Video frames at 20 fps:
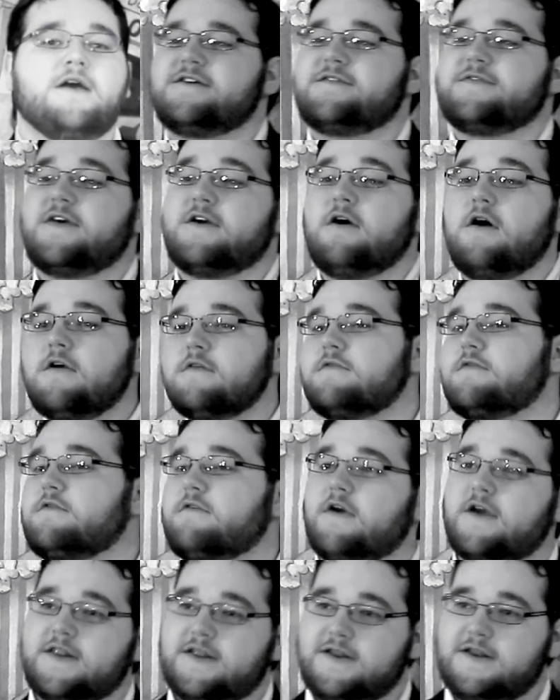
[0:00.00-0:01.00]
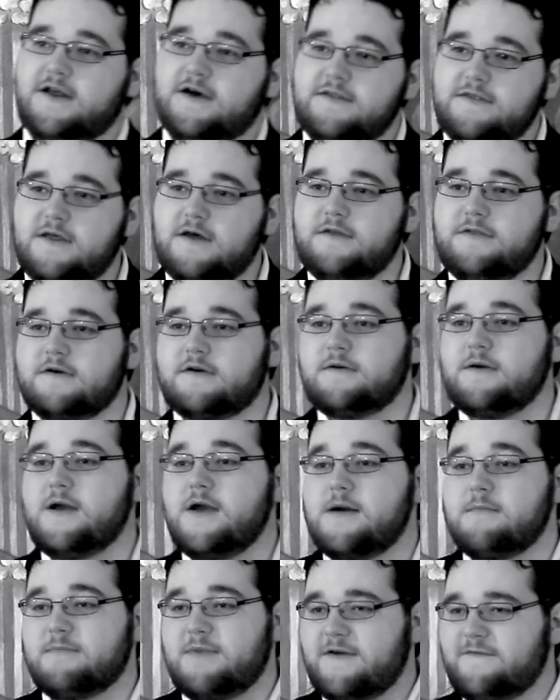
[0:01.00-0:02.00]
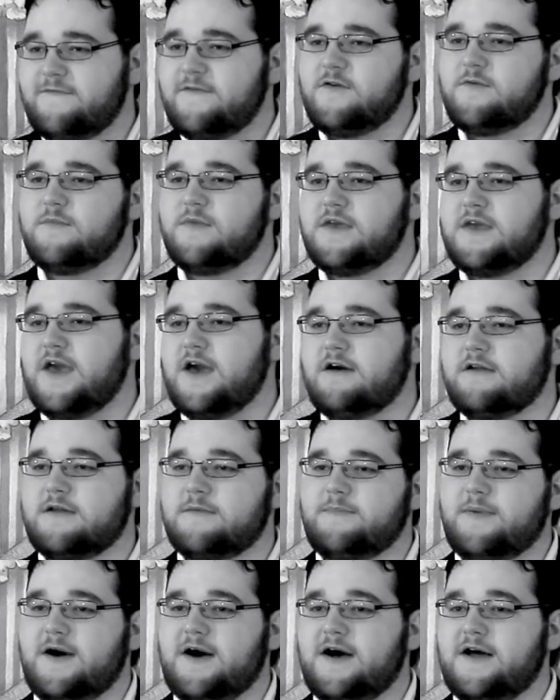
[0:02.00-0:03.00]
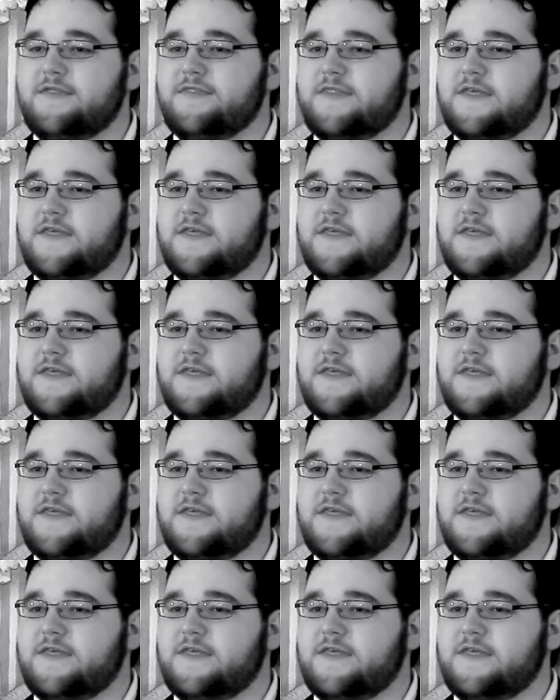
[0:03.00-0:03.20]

They also created another by filming out upon